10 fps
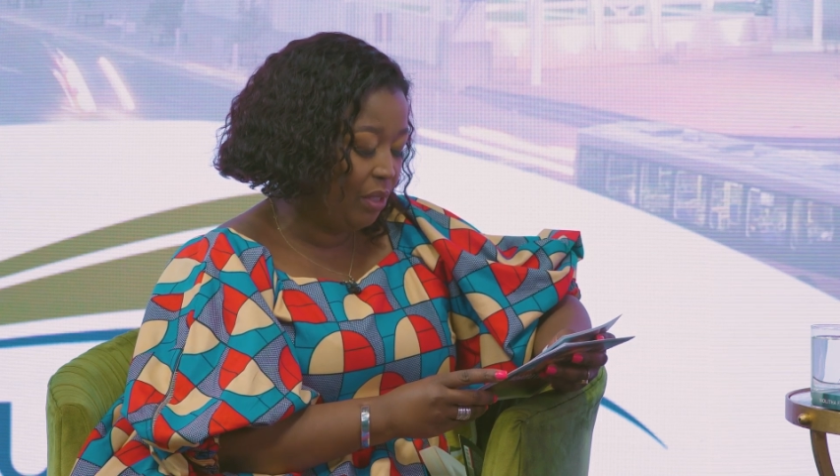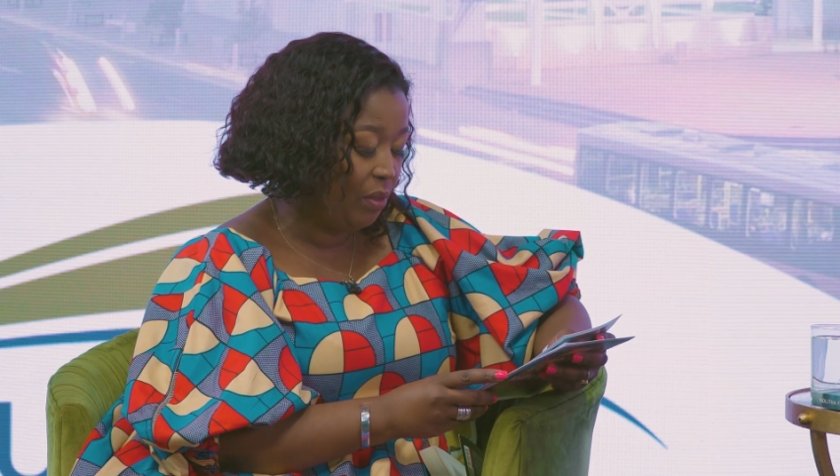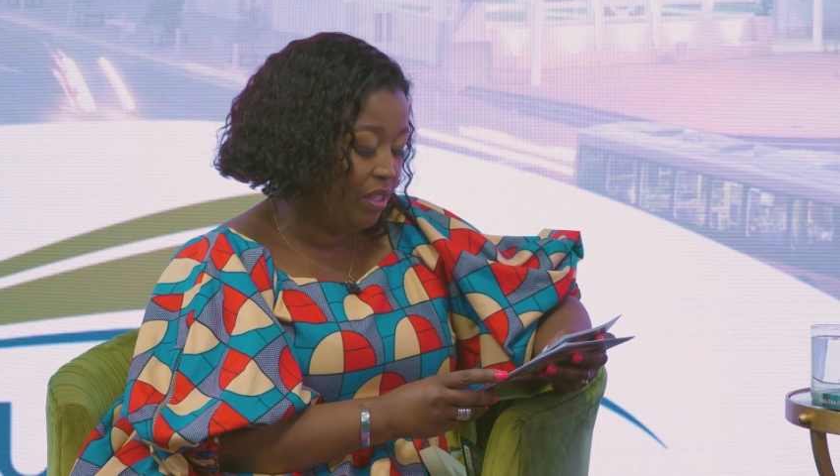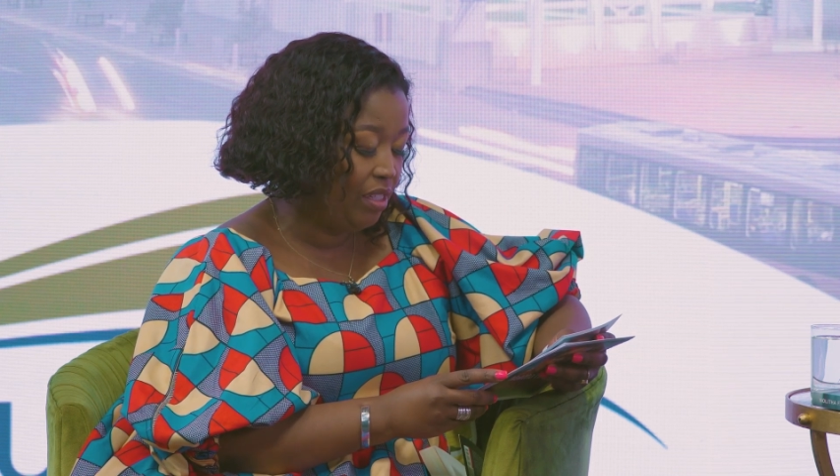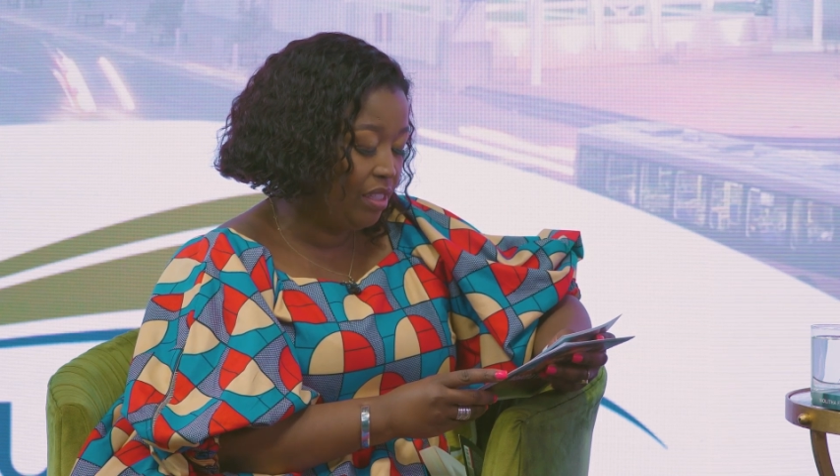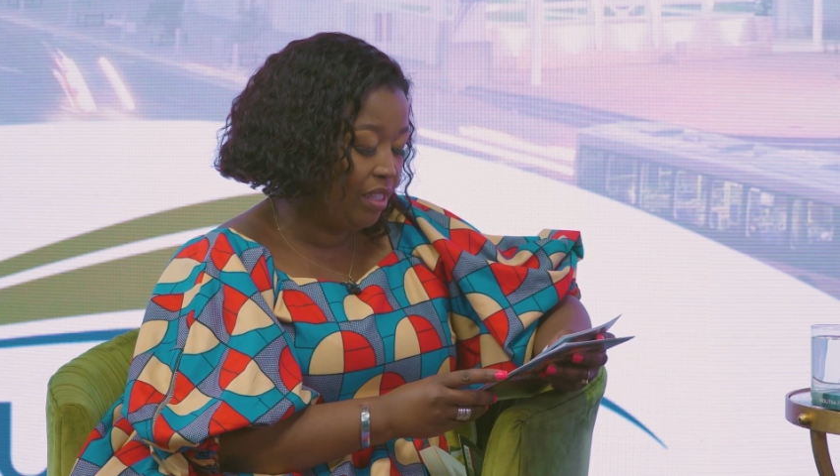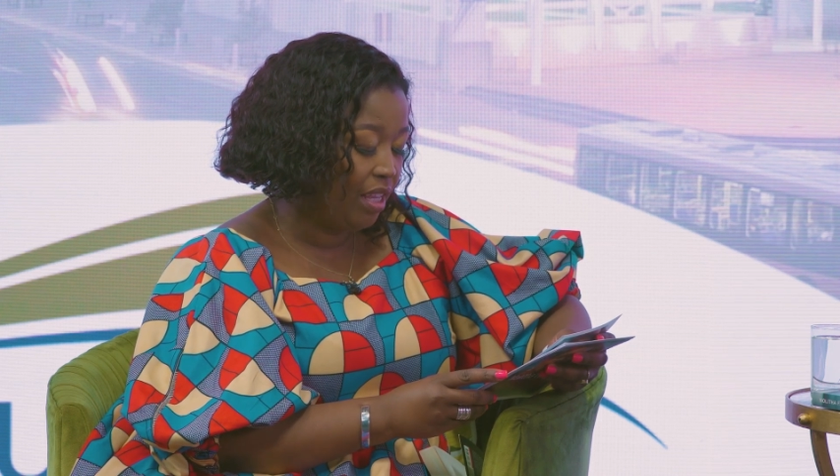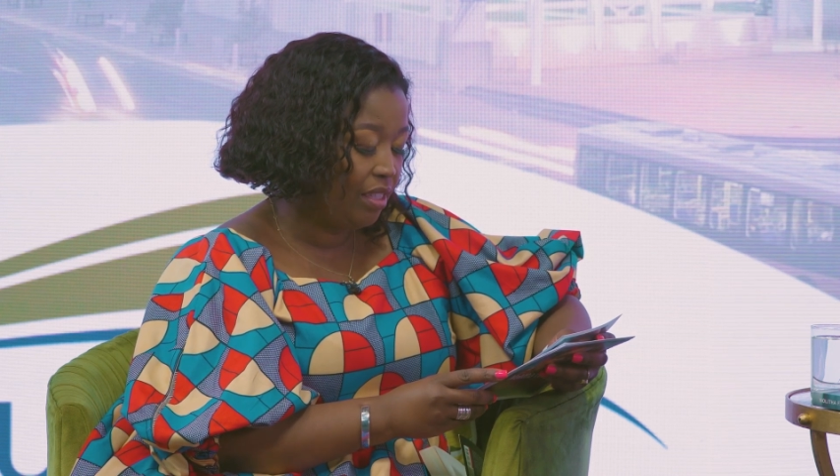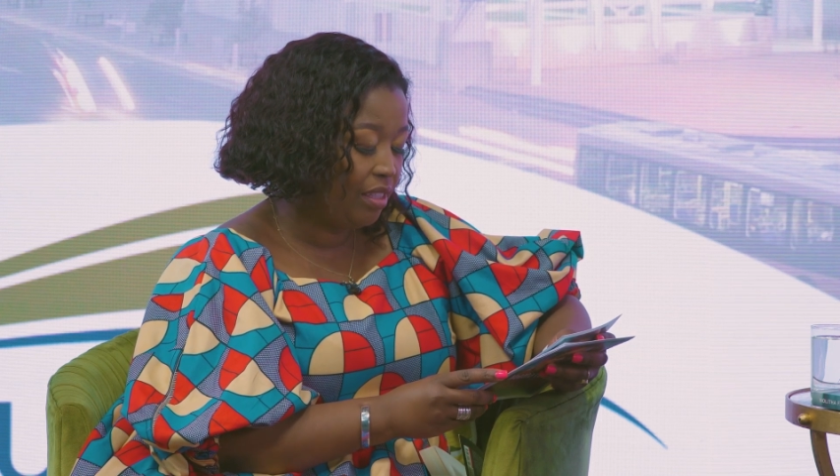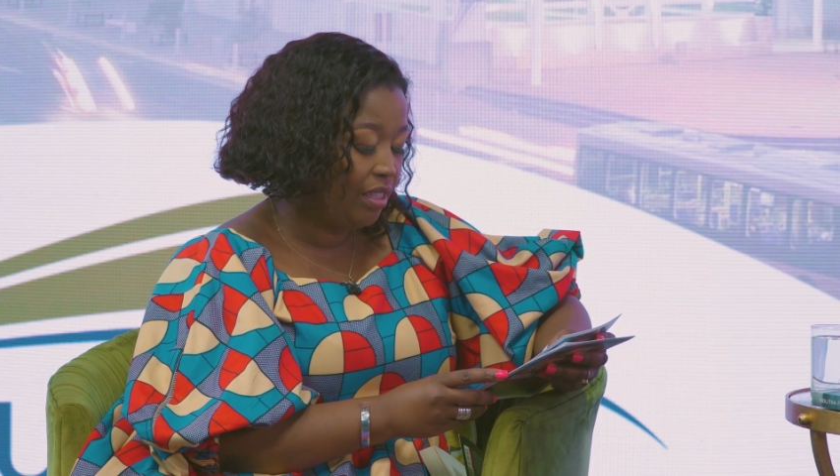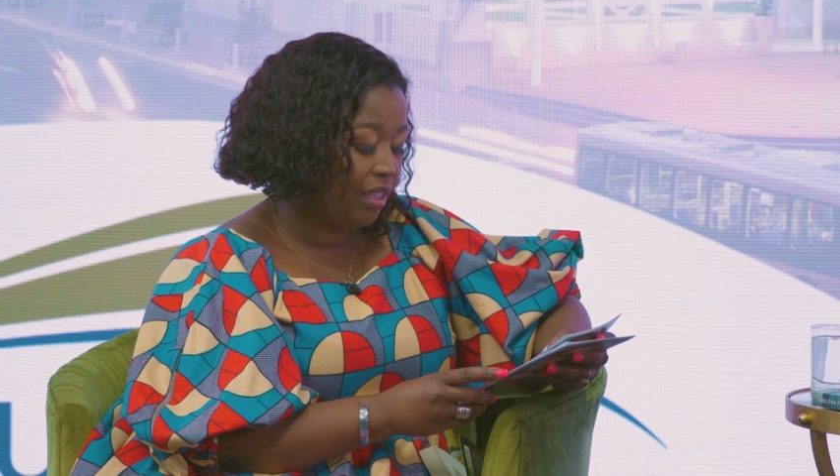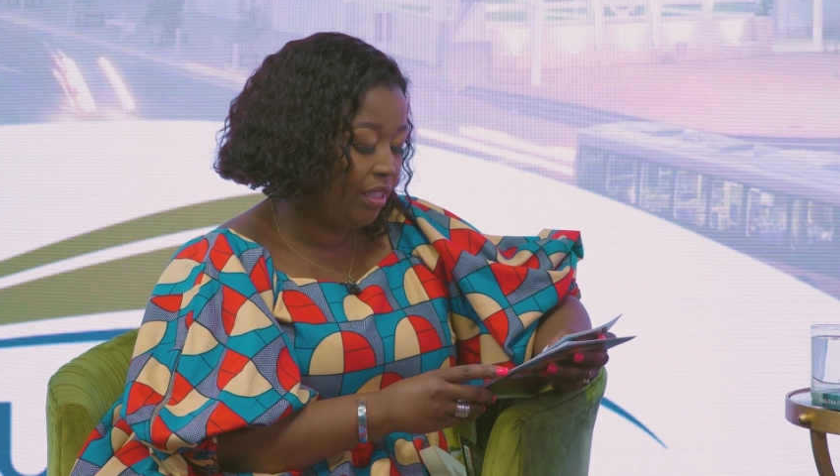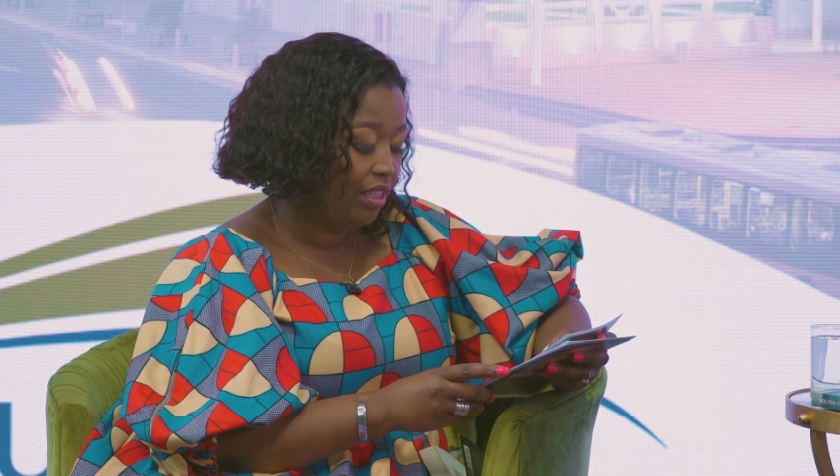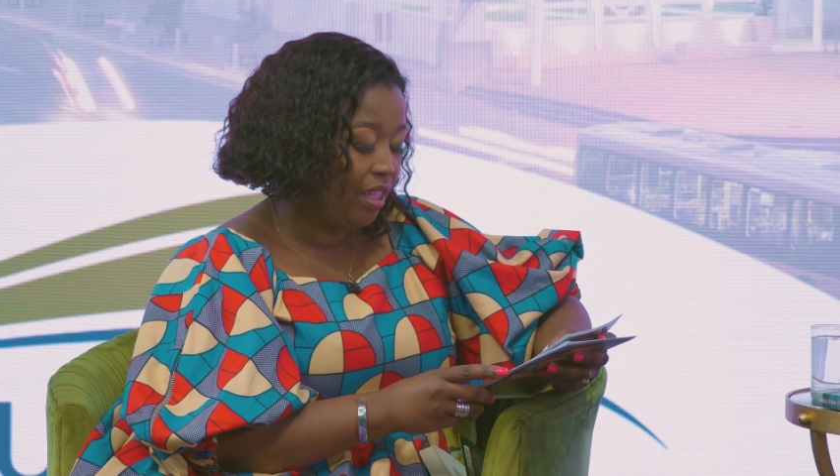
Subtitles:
colleague is asking,